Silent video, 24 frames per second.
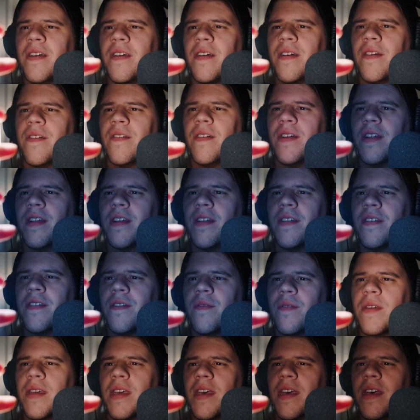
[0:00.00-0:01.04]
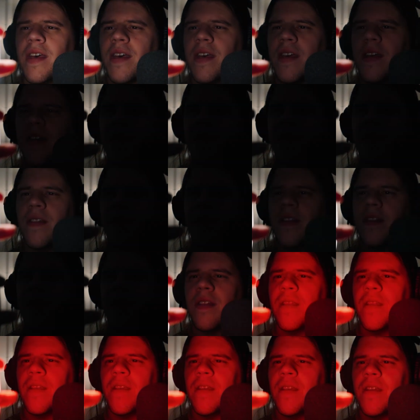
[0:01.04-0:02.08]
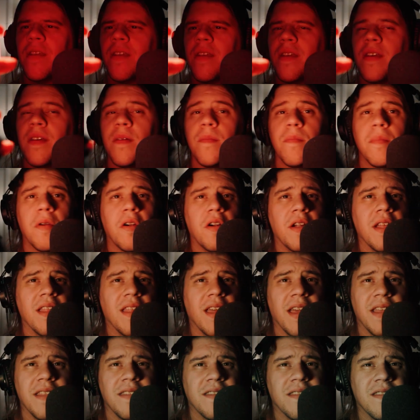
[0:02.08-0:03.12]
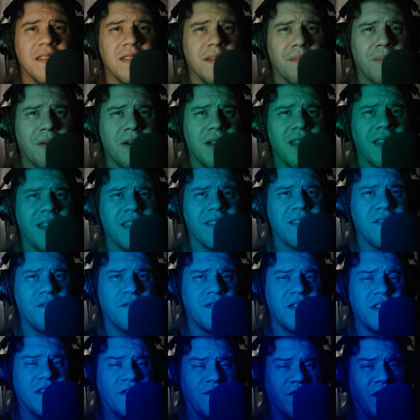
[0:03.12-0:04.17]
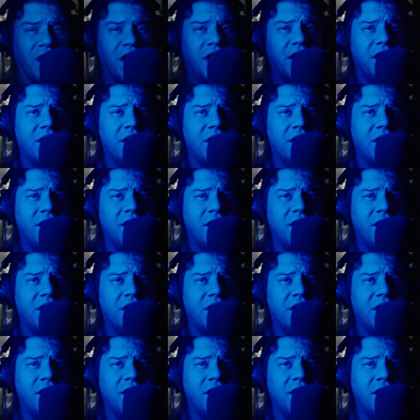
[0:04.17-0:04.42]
What else do we got? Party lights. The party lights are just fun.